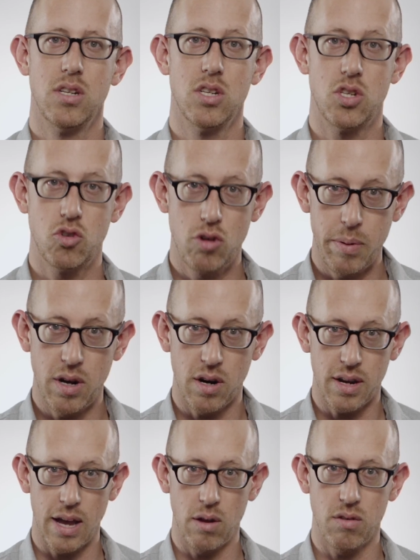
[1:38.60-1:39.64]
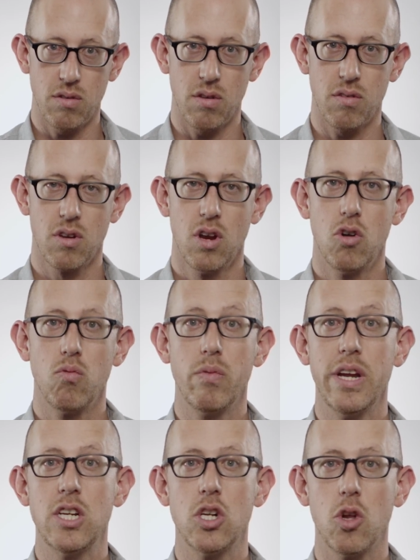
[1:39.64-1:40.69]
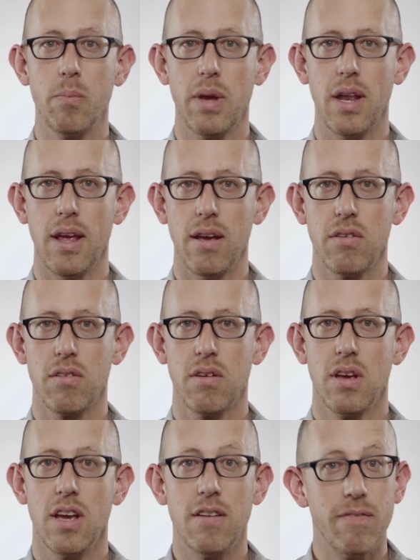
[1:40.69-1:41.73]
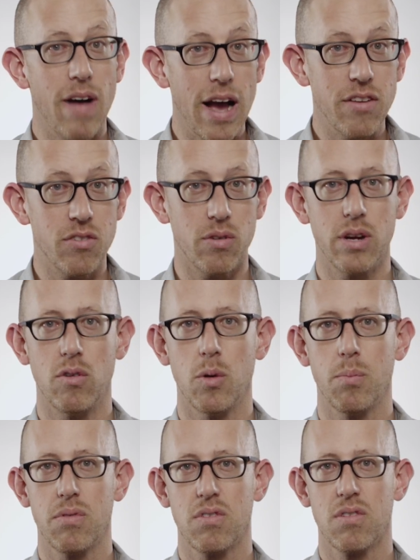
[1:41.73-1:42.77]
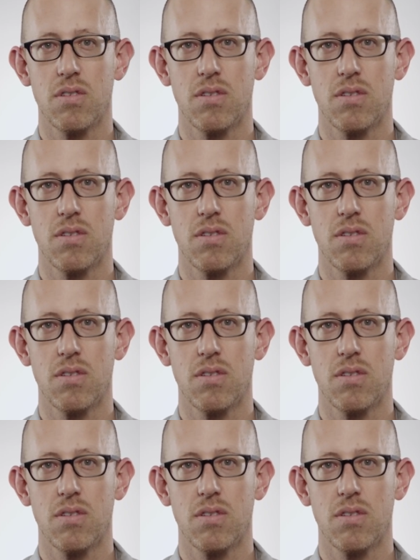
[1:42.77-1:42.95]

distributor councils, regional meetings, advisory groups.